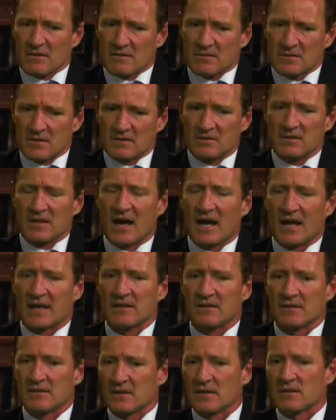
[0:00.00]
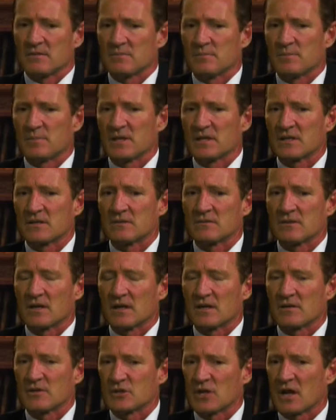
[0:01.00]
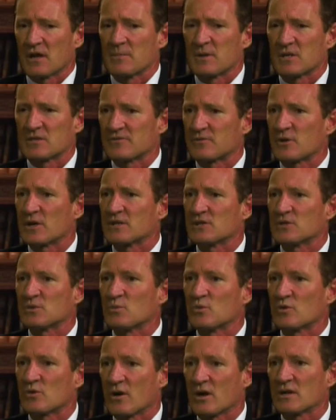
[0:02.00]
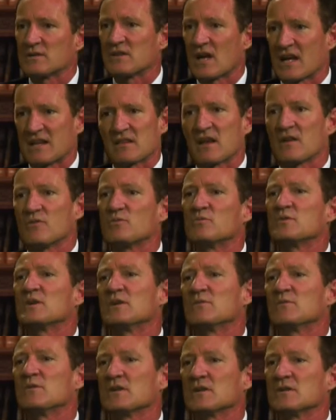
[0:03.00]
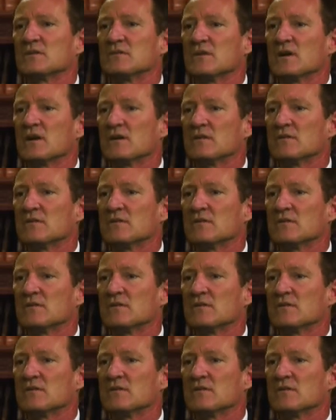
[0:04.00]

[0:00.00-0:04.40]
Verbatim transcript: today, you know, being uh, the Shadow Minister for Energy and Water, I take that really, really uh,